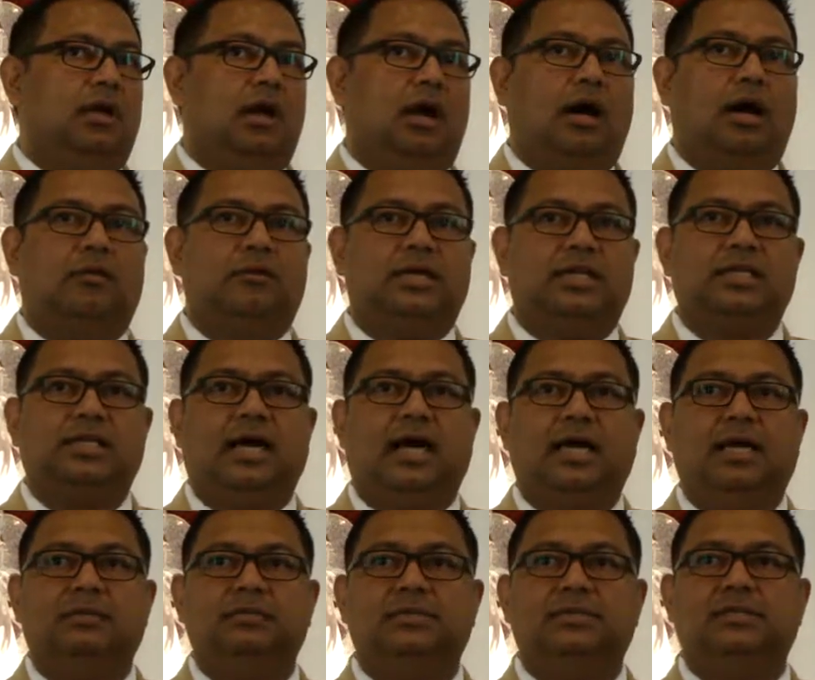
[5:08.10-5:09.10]
How many
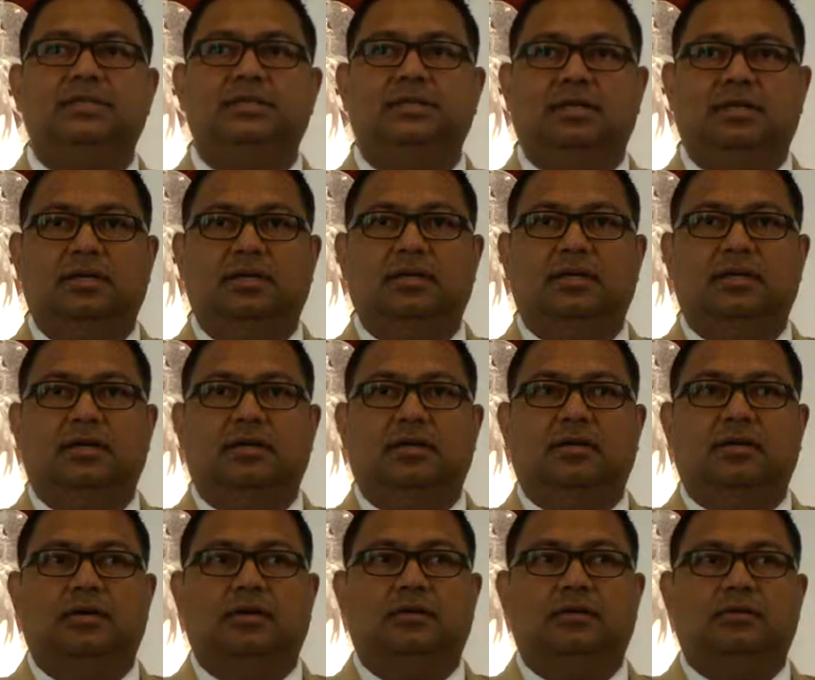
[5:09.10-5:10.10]
times,
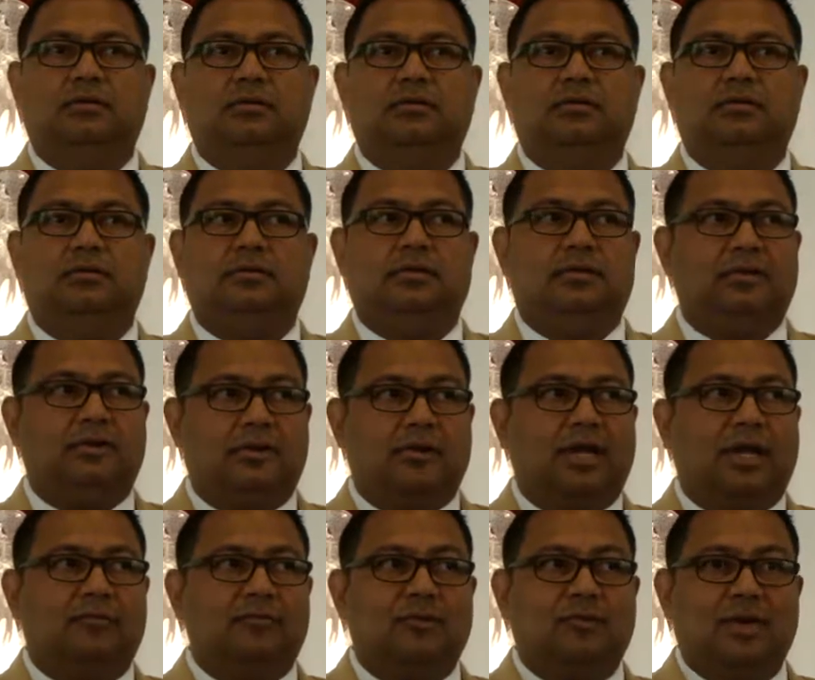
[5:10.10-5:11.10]
you don't
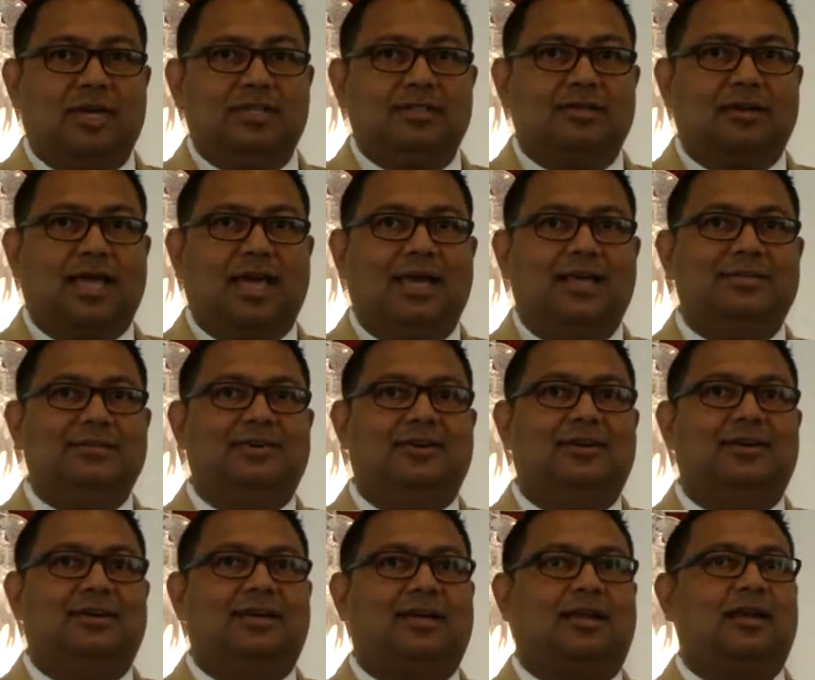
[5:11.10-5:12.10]
have to raise your hands
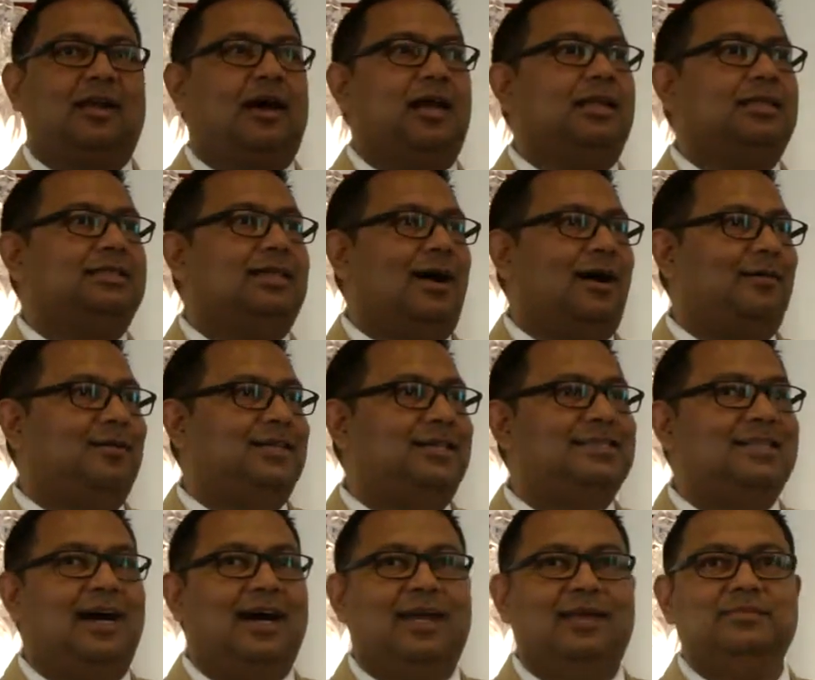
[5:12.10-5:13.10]
or acknowledge, how
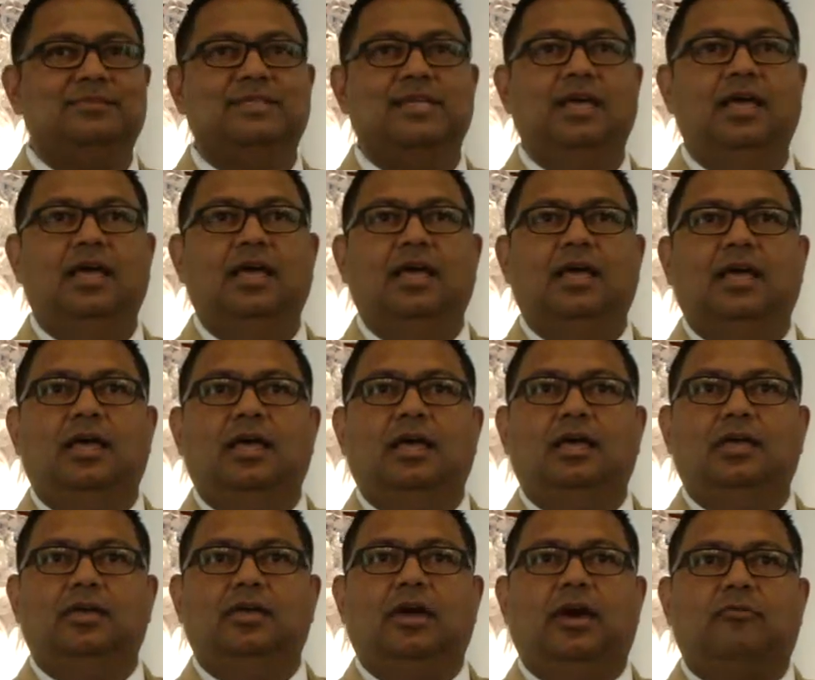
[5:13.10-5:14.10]
many times
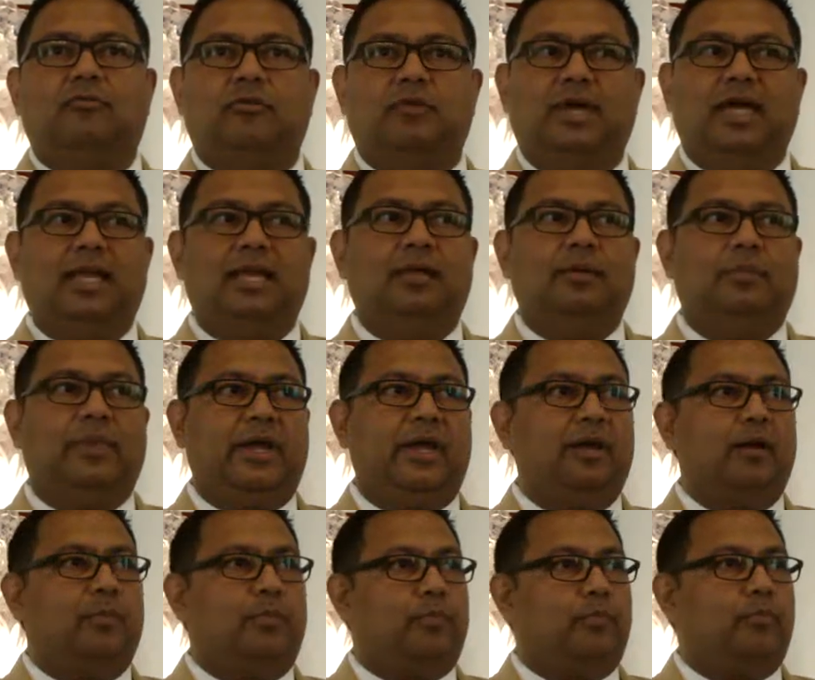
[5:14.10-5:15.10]
you have really
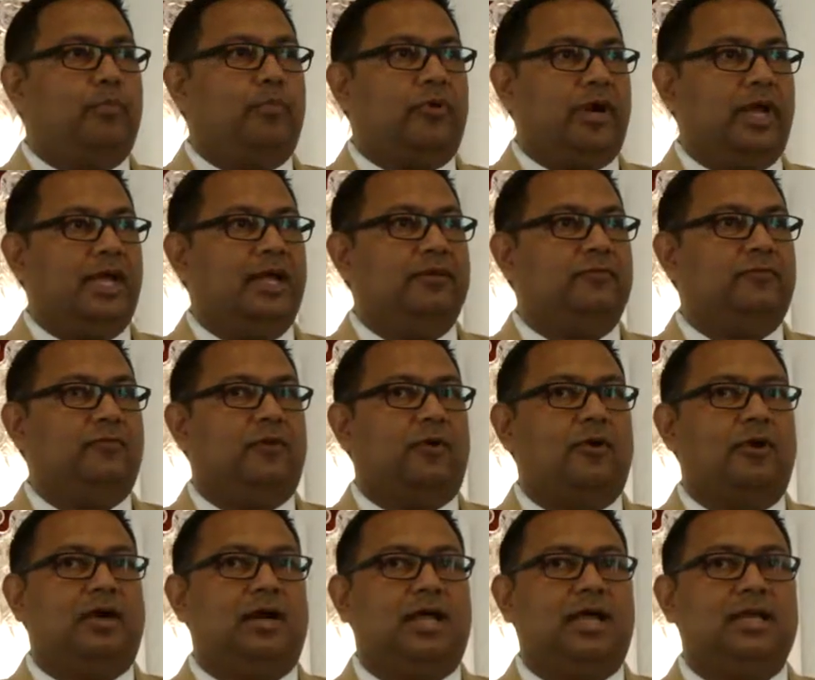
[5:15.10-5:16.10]
prayed
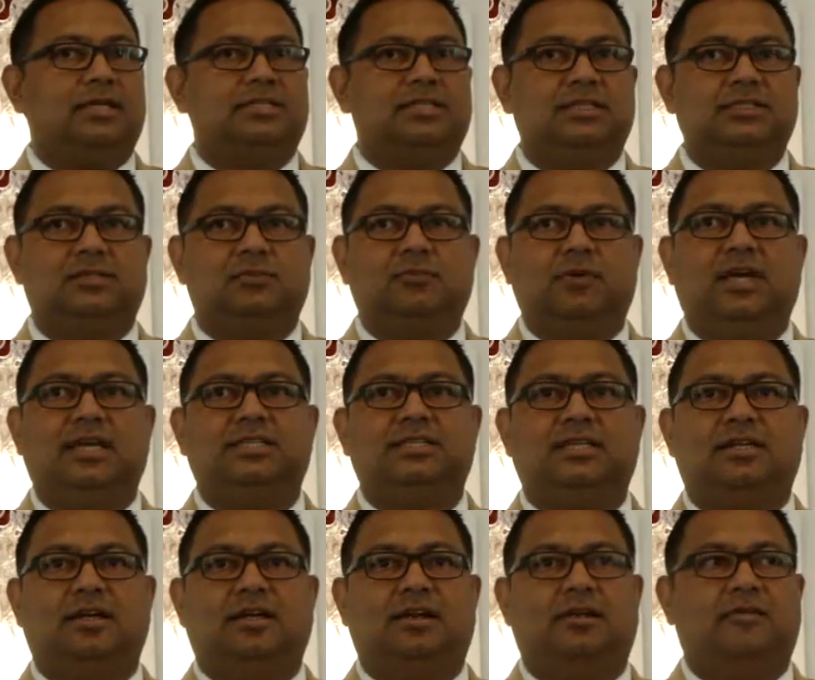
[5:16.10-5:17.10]
for a
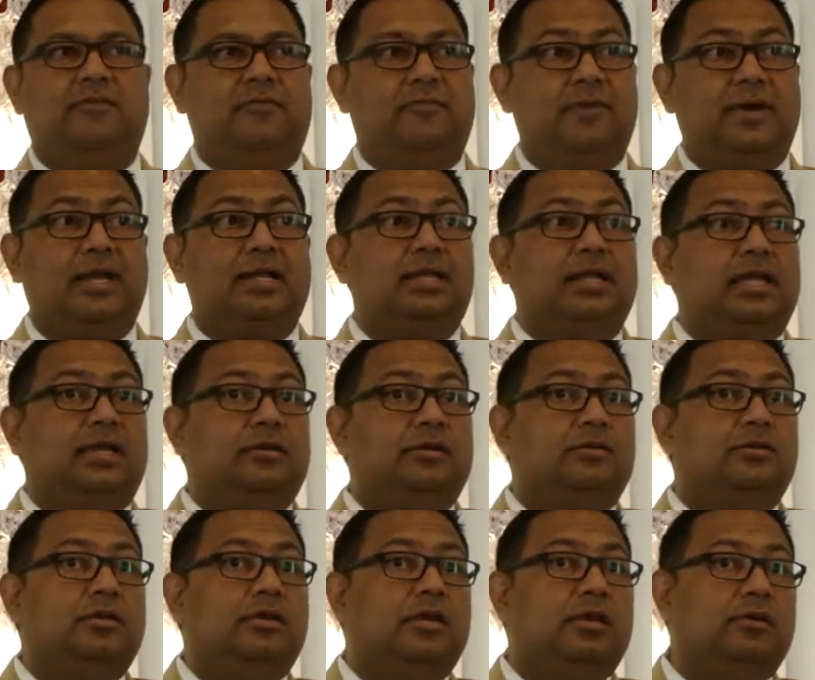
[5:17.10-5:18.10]
situation or an event that
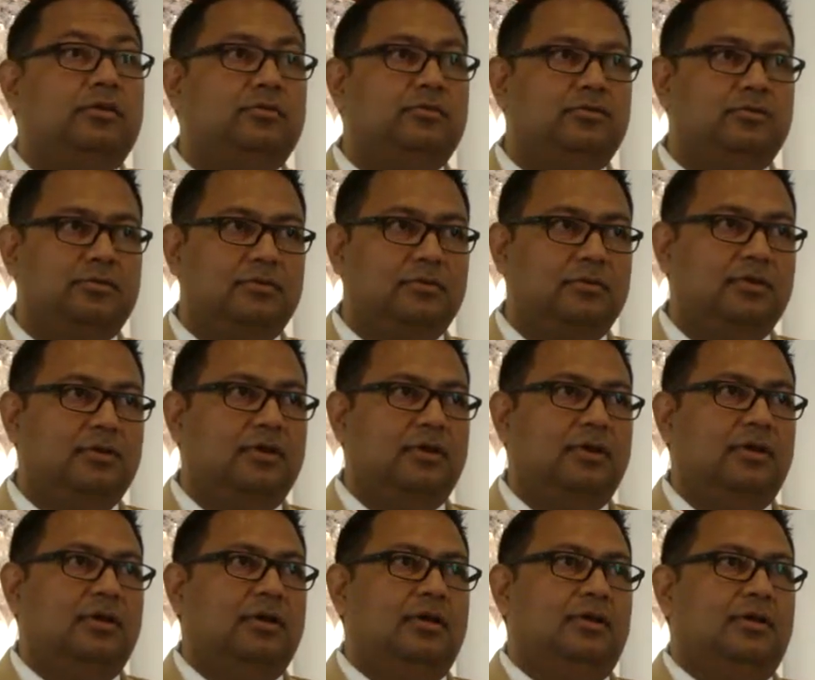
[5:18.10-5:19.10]
you knew
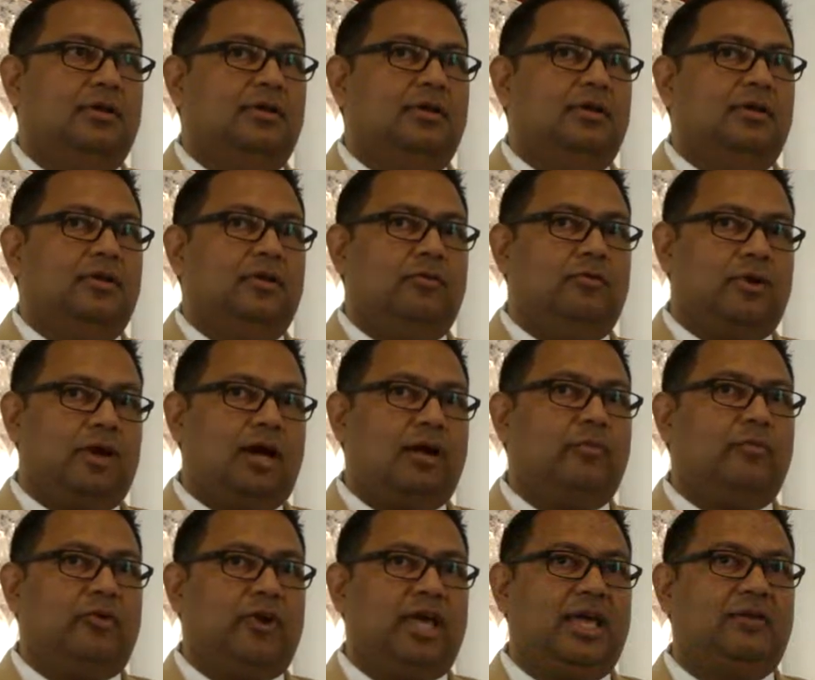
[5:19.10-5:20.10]
you were
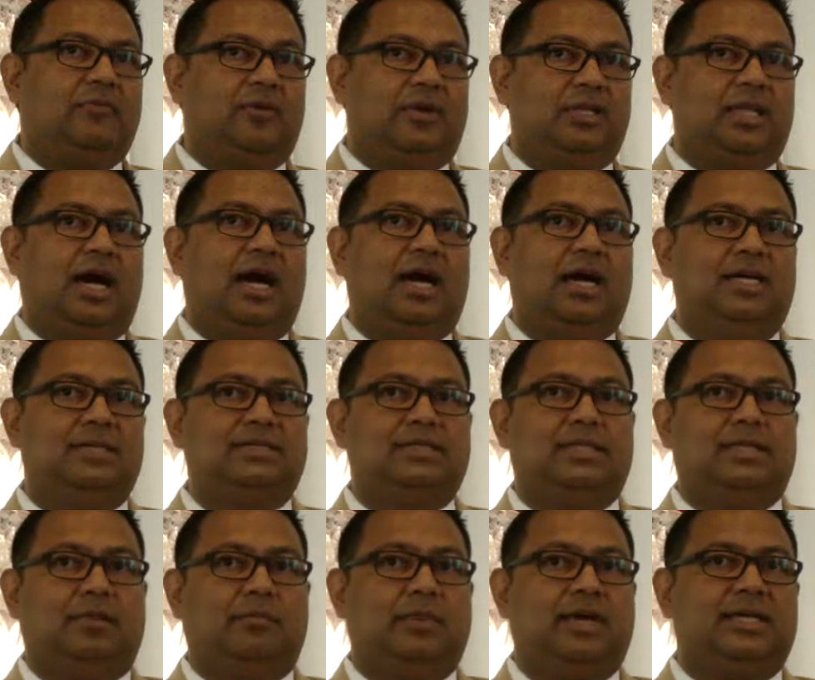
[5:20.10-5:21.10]
not praying for the highest
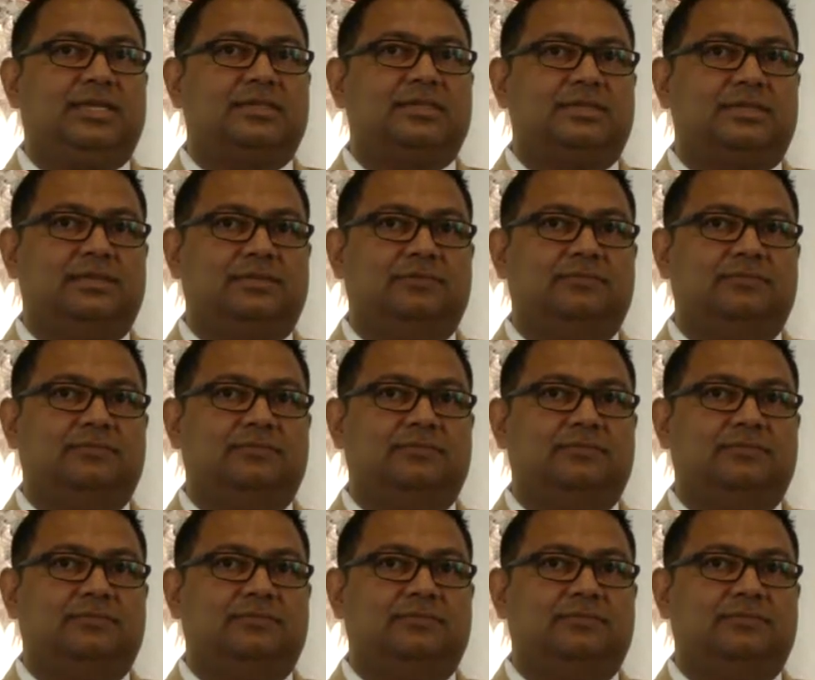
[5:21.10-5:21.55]
and the best?